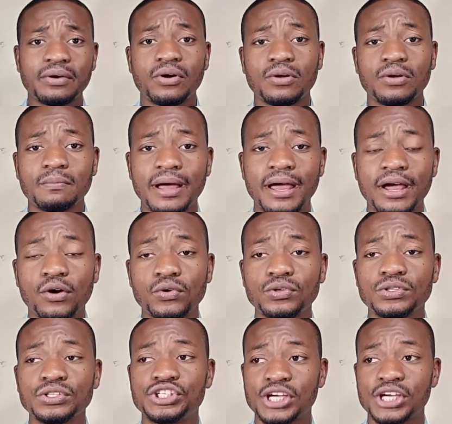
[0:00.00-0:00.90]
on my
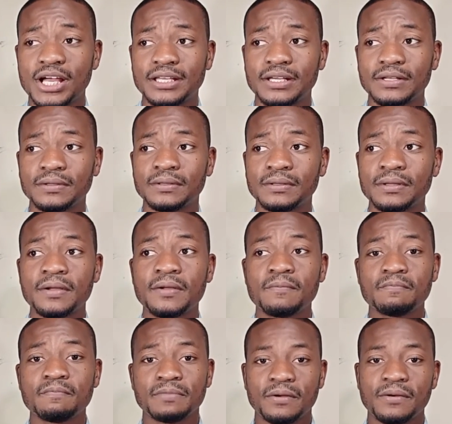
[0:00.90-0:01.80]
own channel.
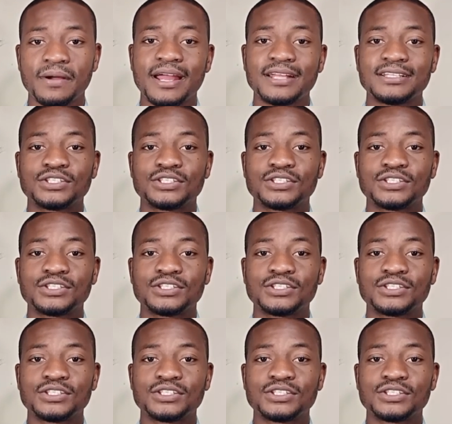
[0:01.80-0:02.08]
Right.